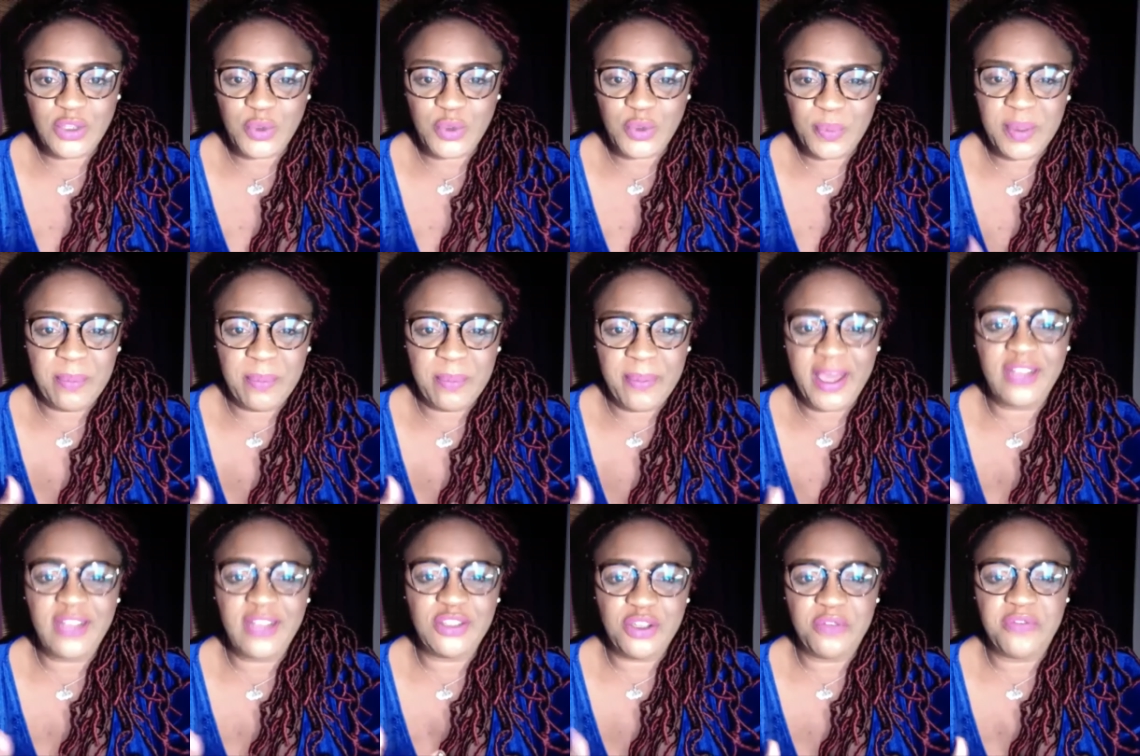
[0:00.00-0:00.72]
To be
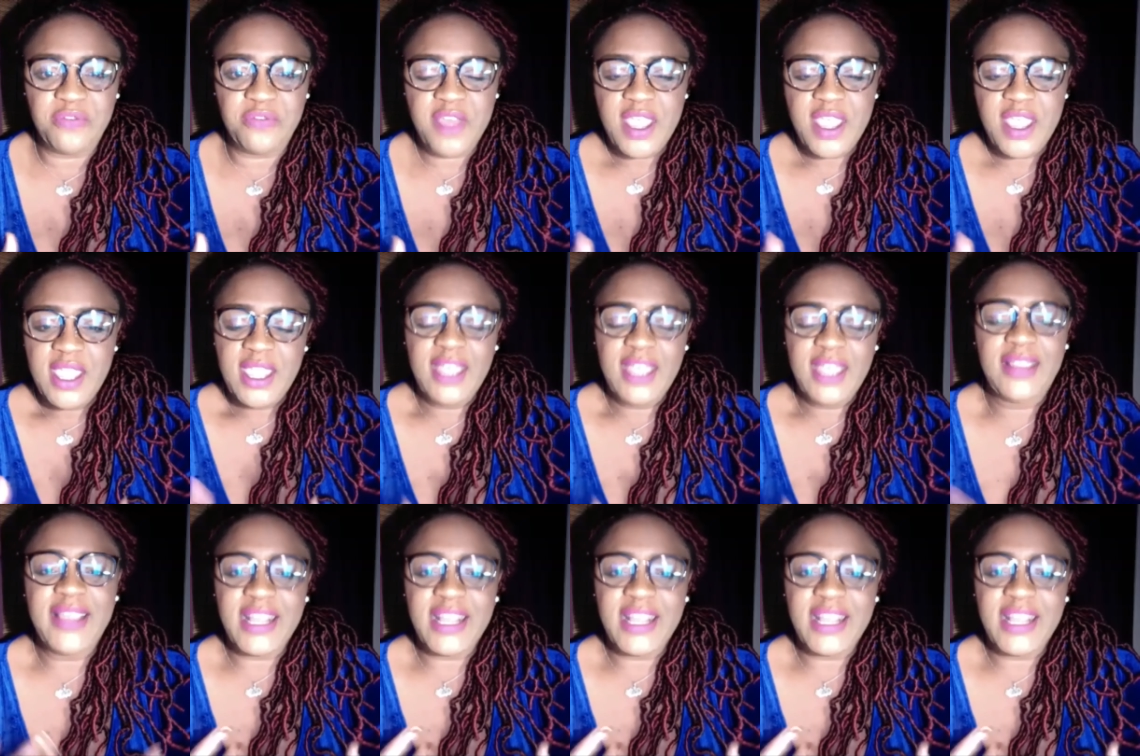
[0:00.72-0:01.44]
part of,
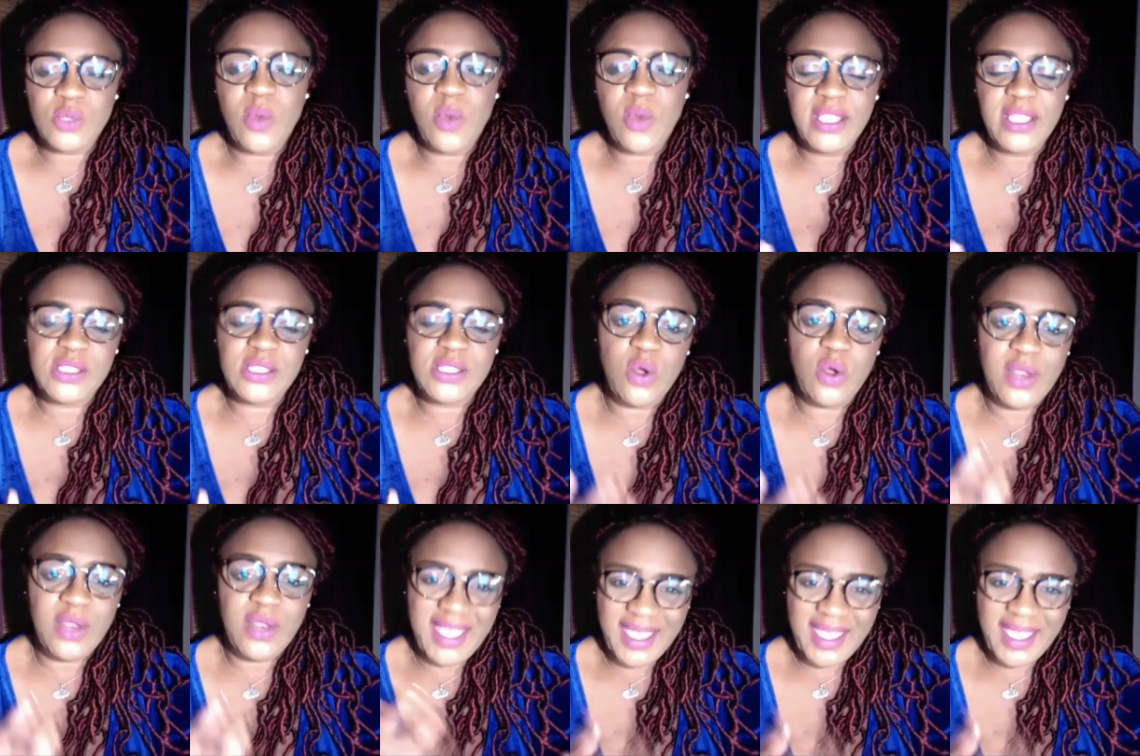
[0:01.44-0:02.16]
and that's why it's
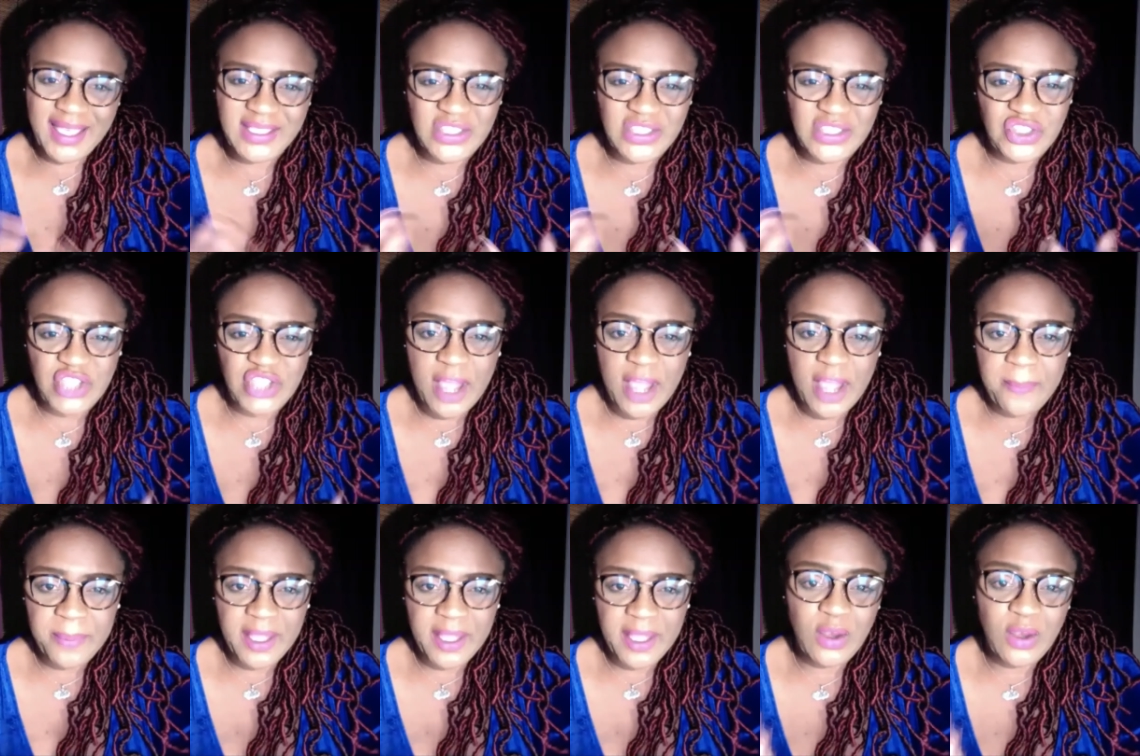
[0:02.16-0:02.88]
called
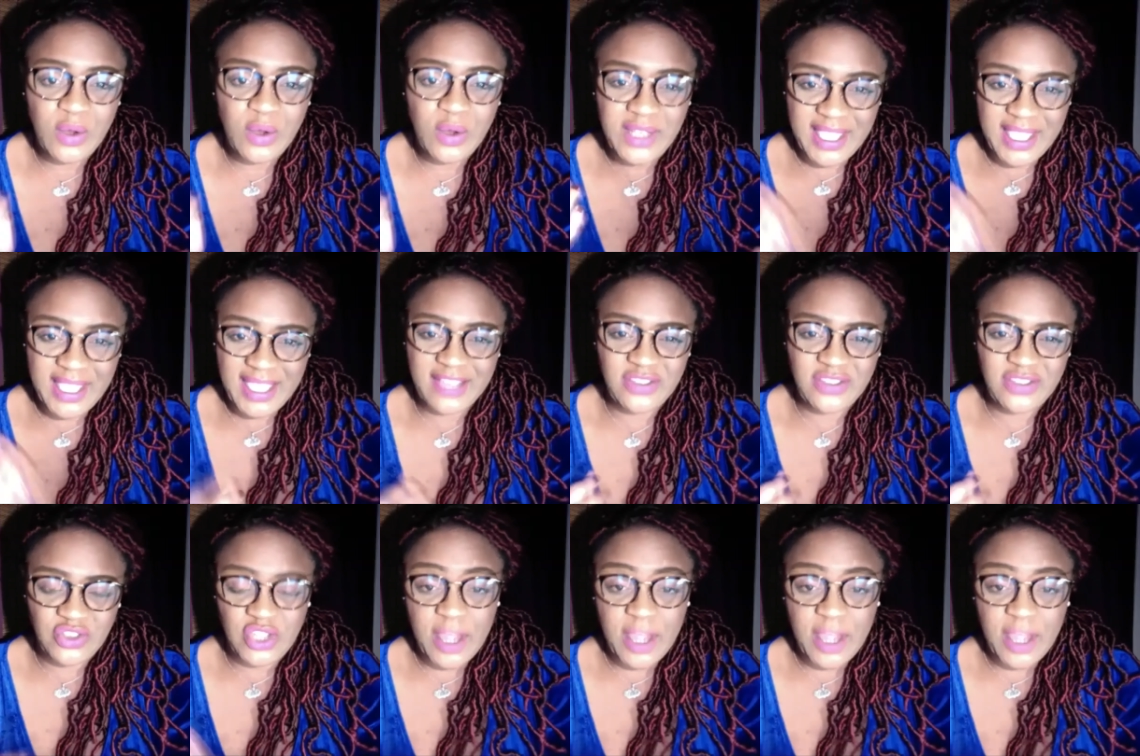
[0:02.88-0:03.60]
X-Champ and not
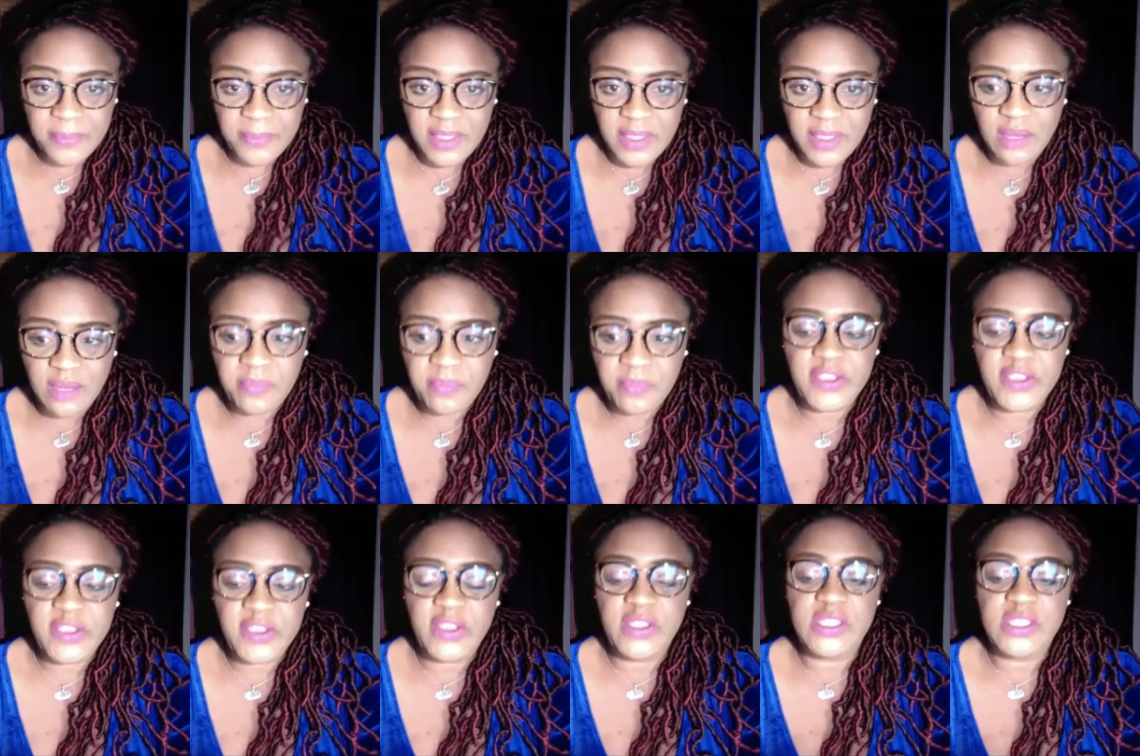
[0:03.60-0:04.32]
X-Champion,
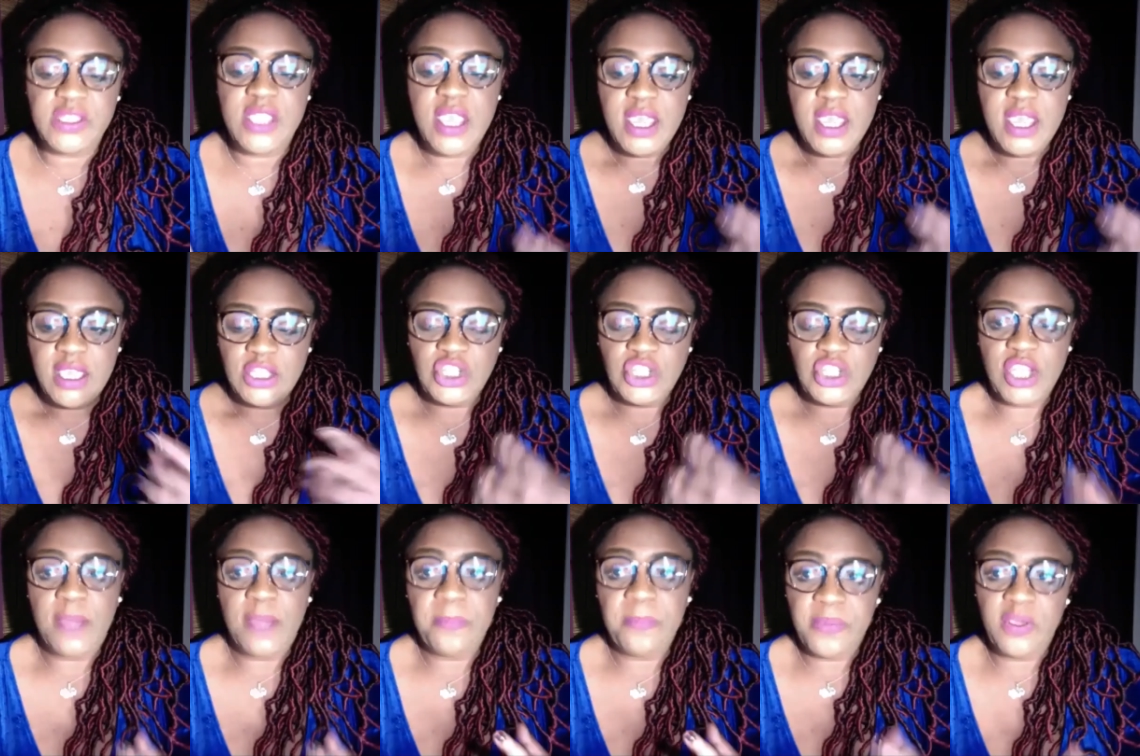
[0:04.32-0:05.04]
because
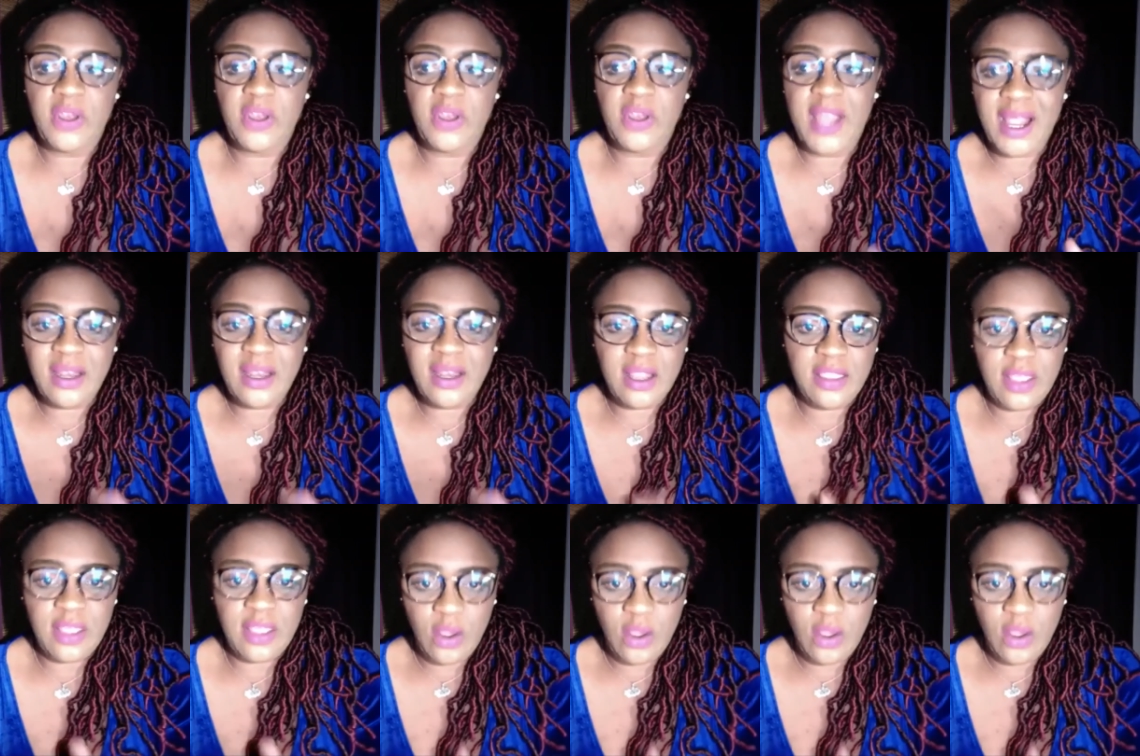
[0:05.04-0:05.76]
champion under
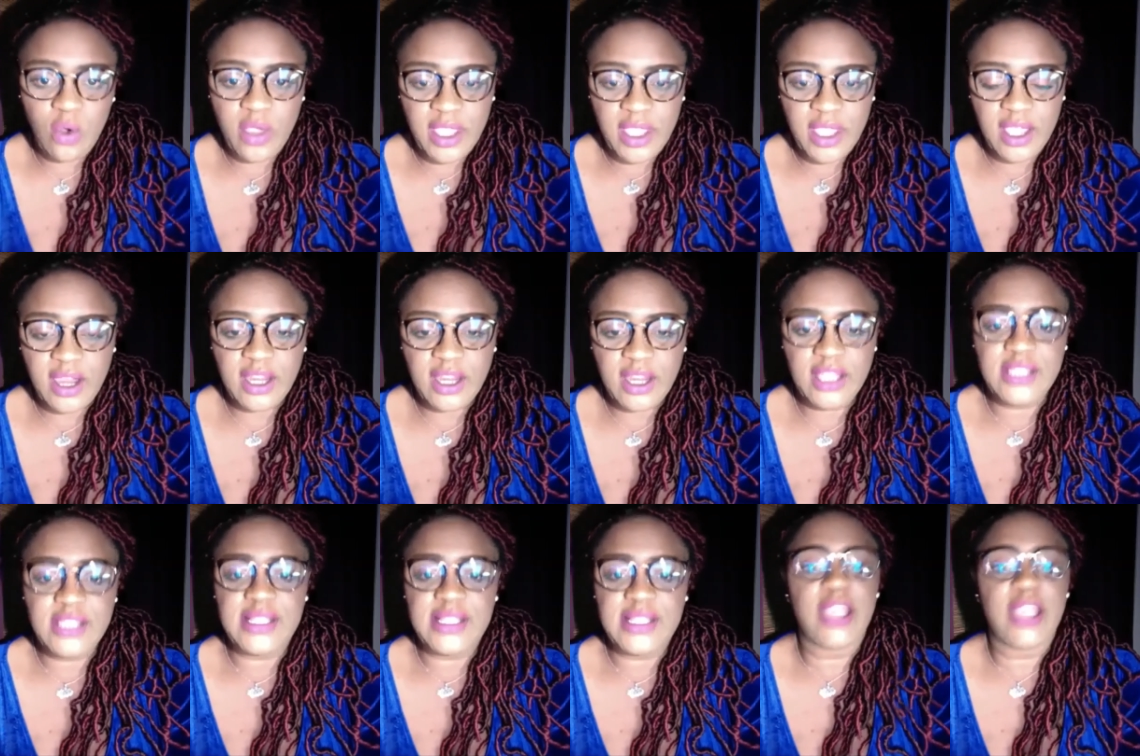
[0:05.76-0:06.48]
the OYA
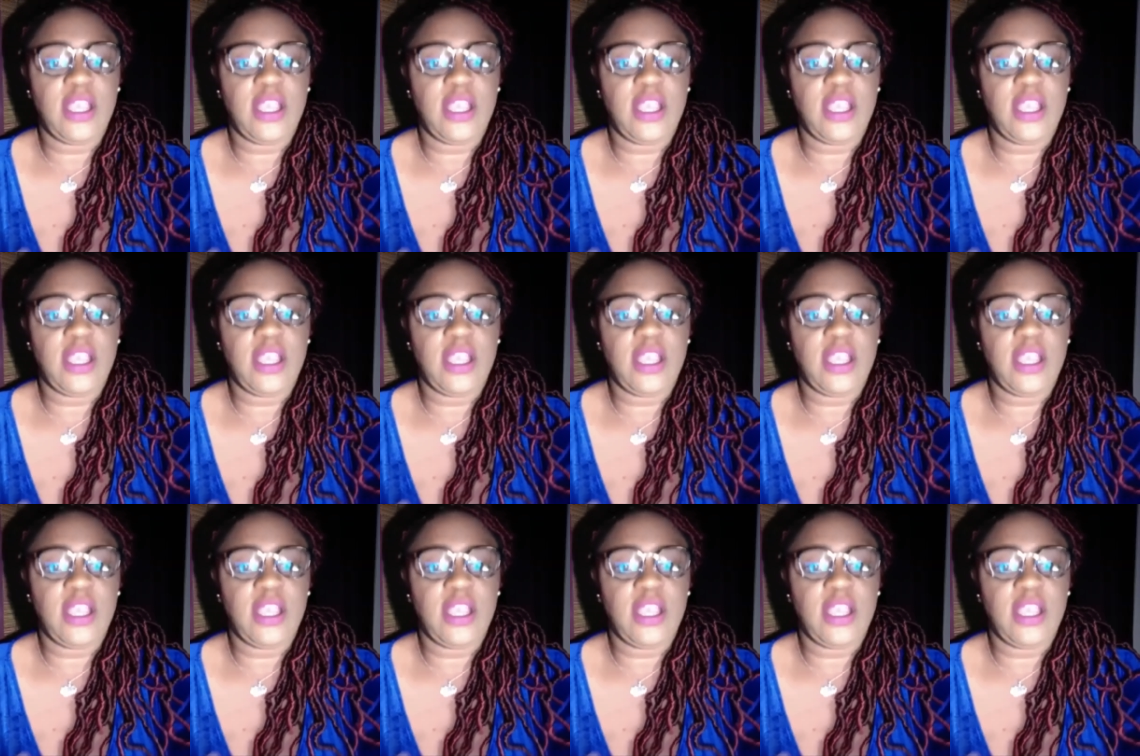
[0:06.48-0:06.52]
is like